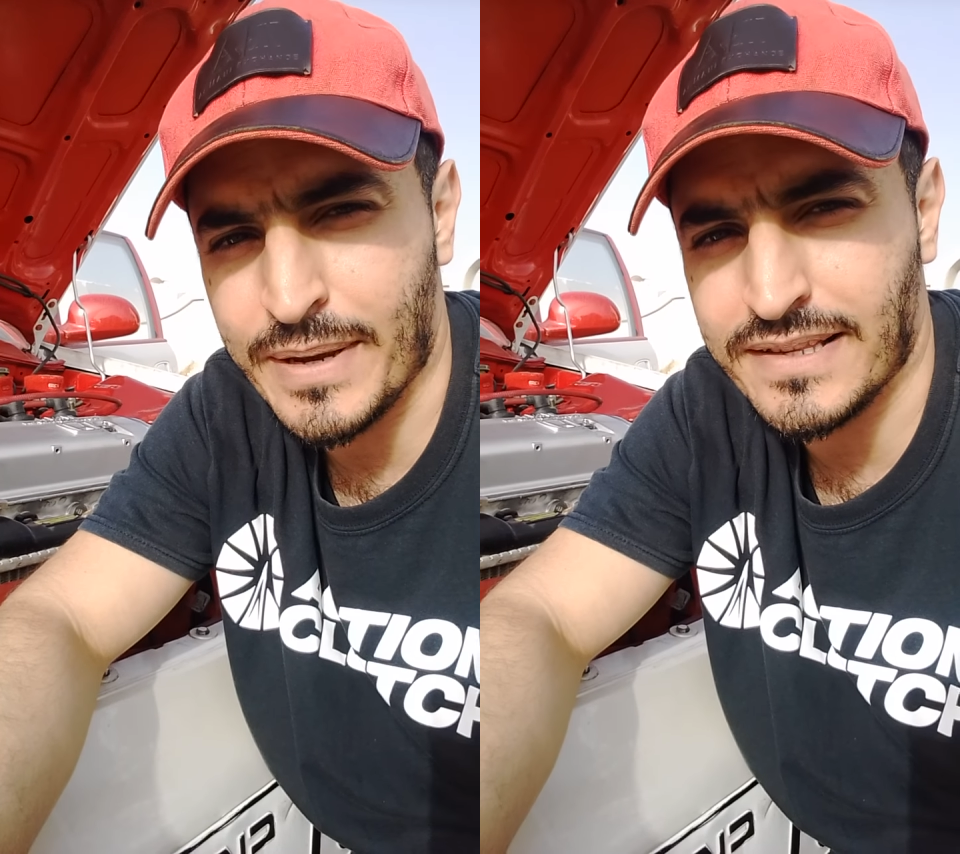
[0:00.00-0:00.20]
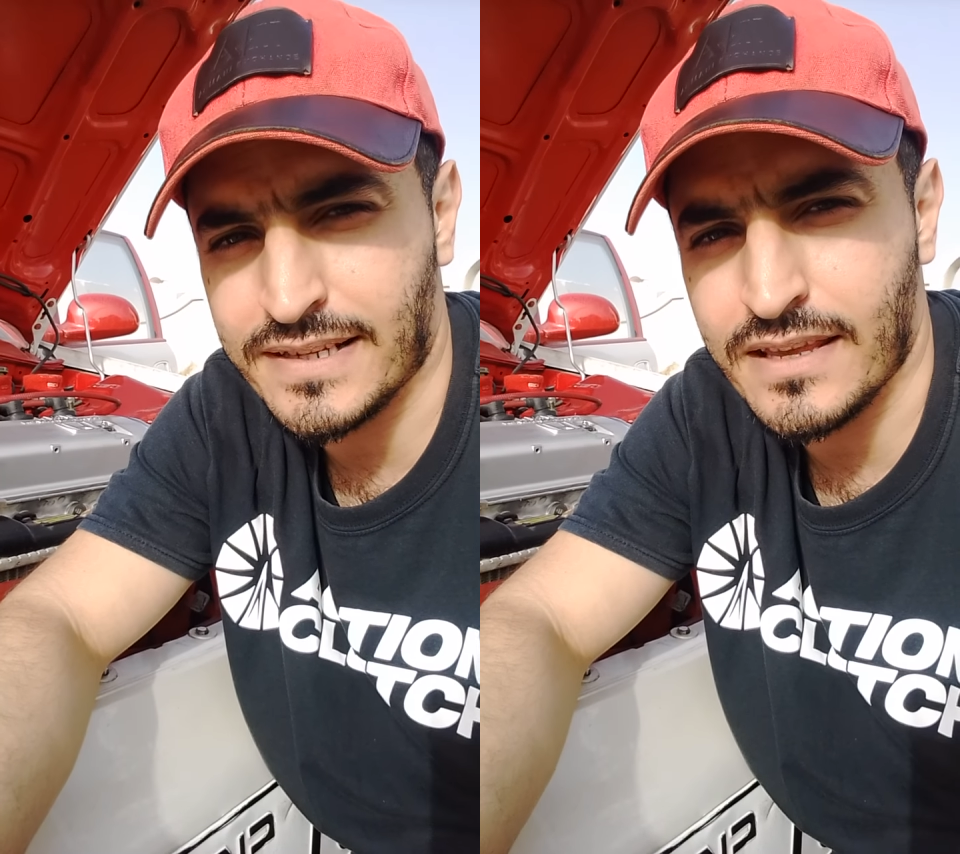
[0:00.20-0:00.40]

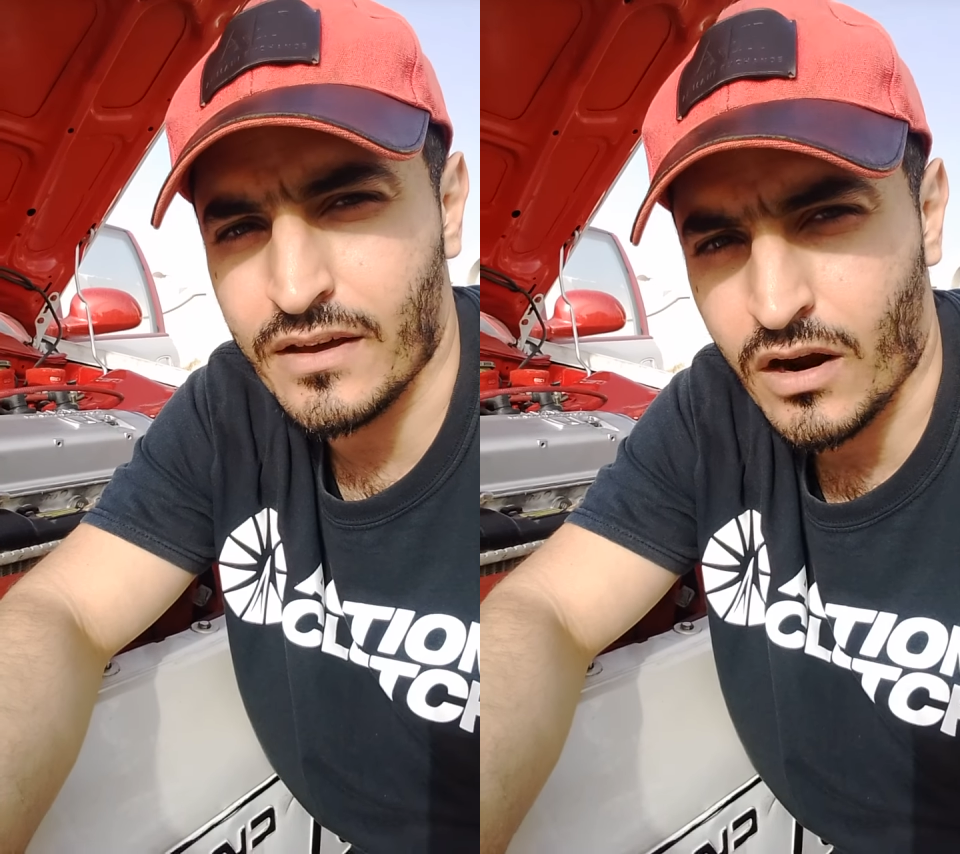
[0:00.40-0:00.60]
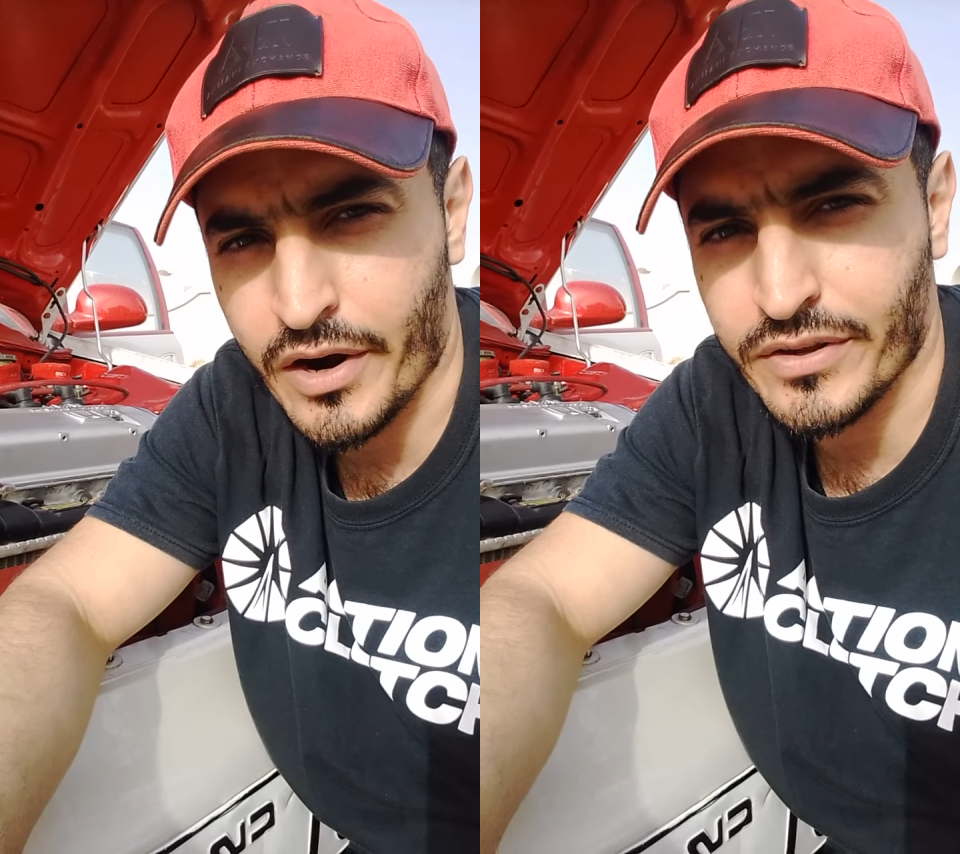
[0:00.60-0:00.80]
basically
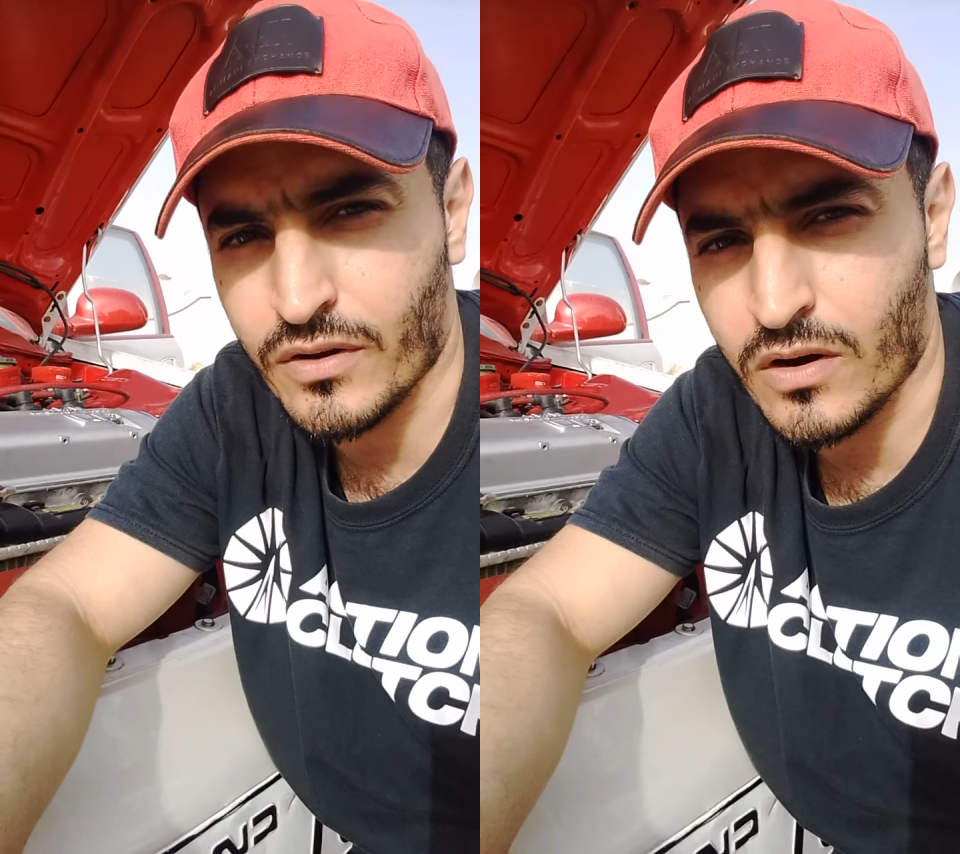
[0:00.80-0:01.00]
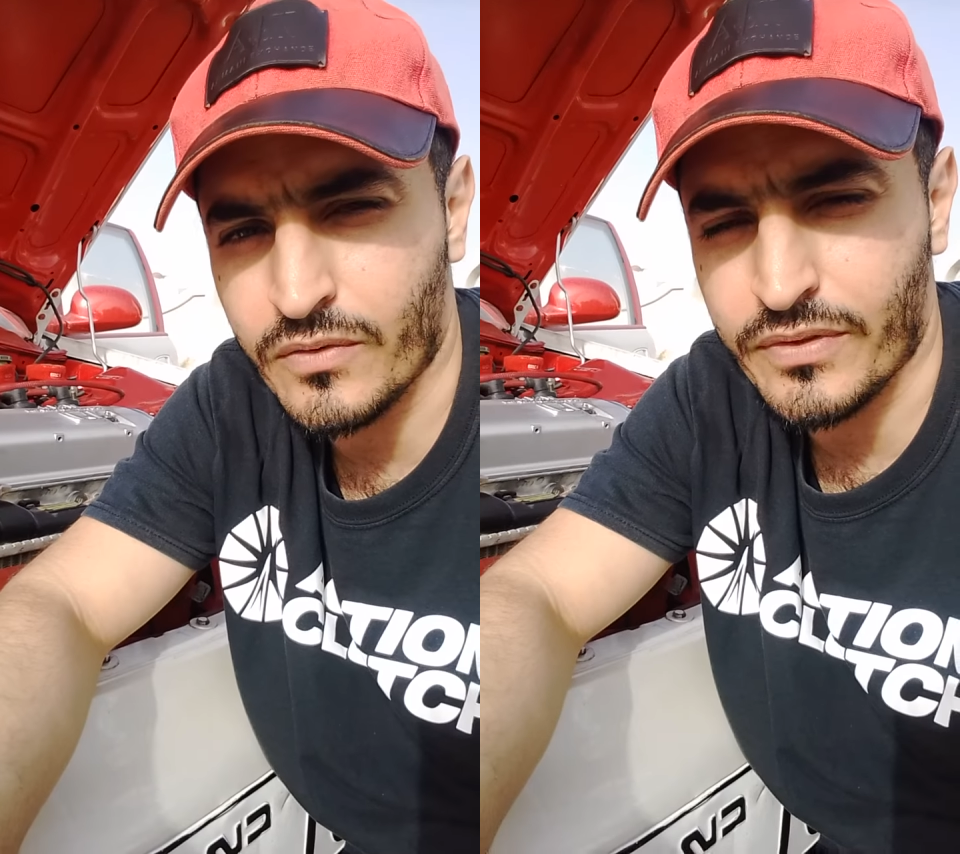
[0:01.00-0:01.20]
the heart
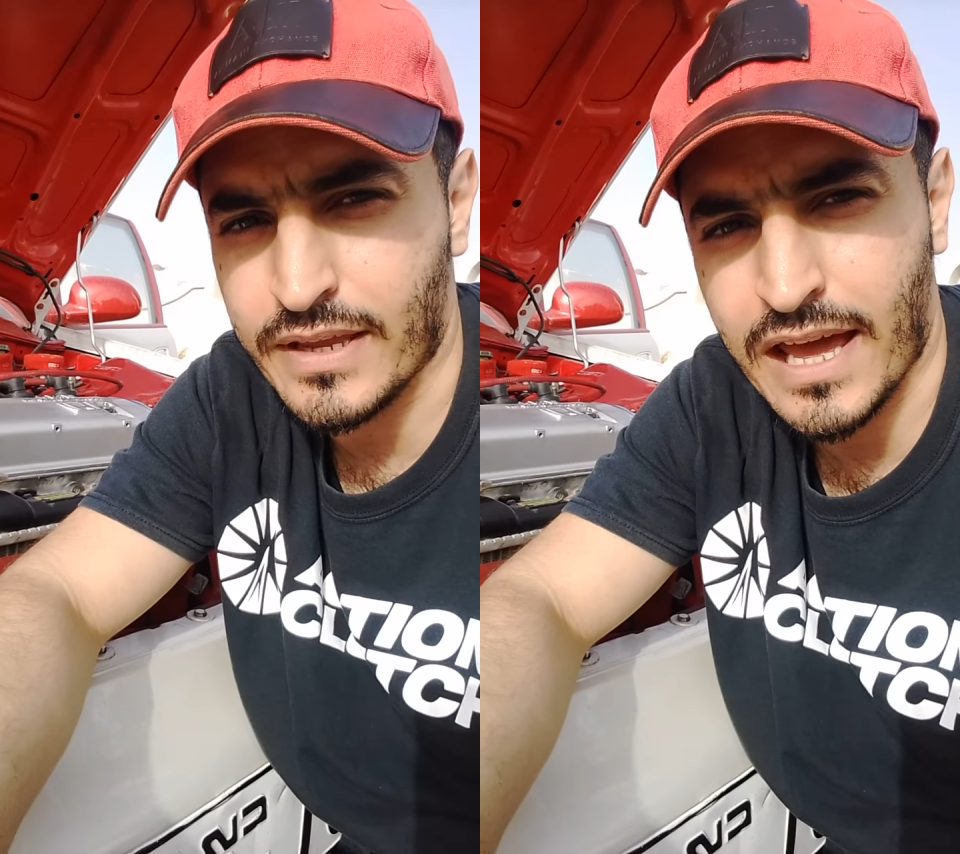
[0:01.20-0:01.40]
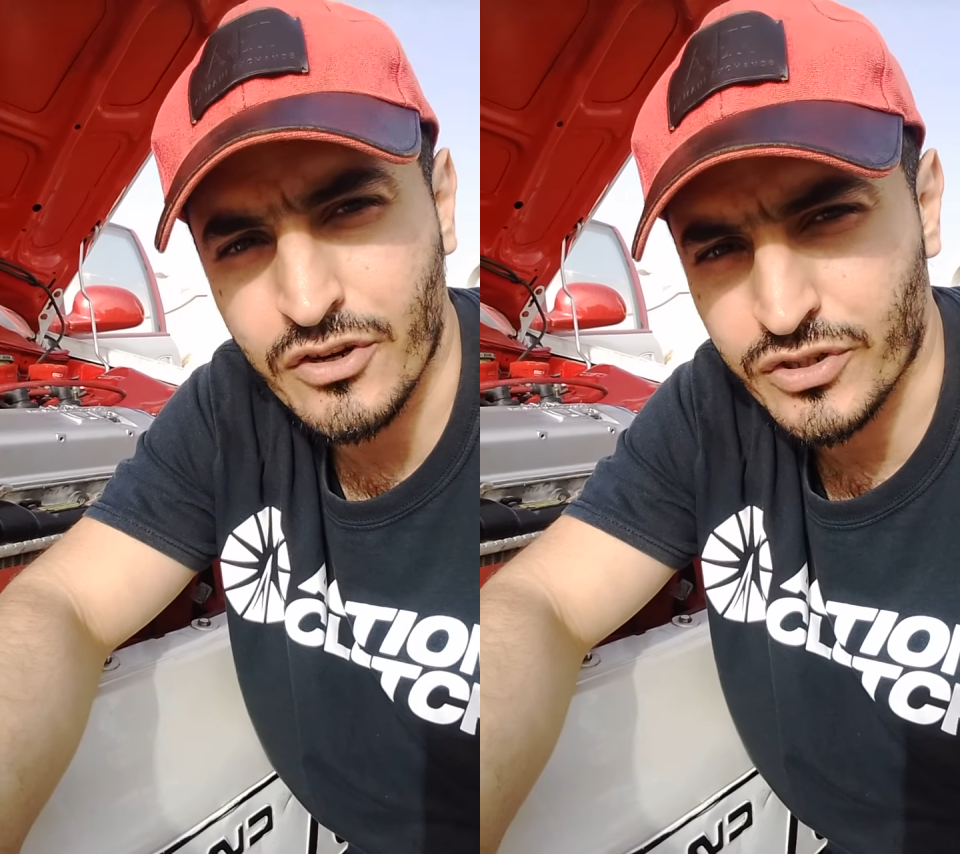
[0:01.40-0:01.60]
of
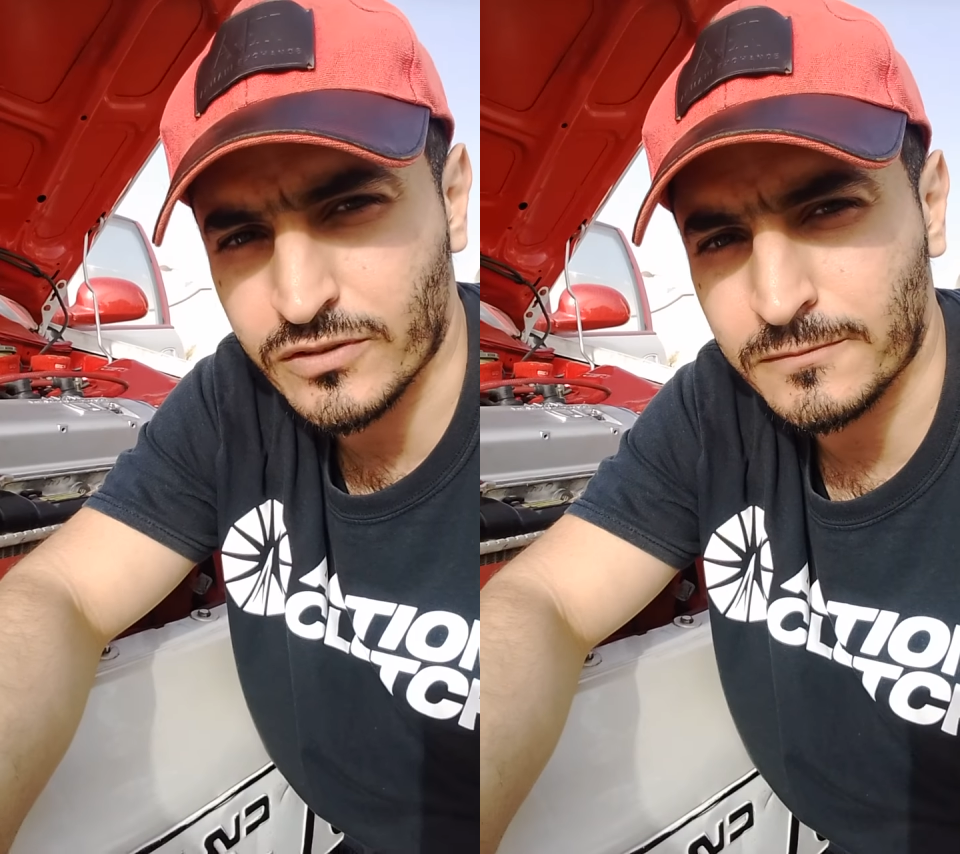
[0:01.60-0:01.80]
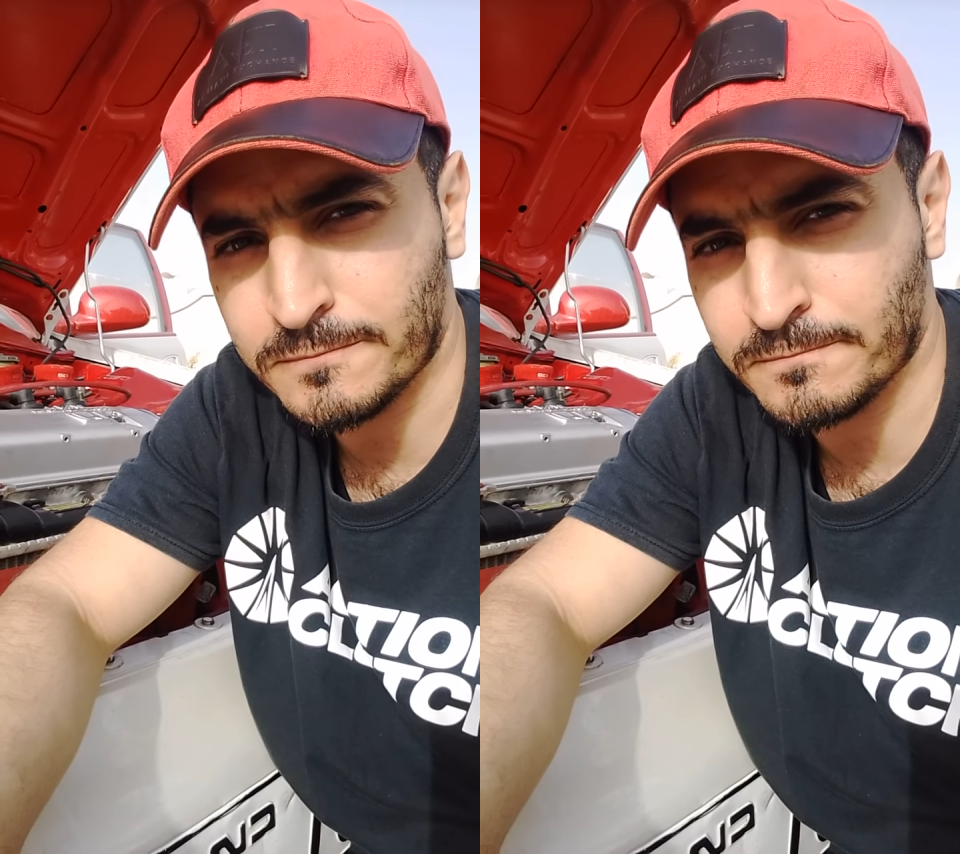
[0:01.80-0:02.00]
the engine.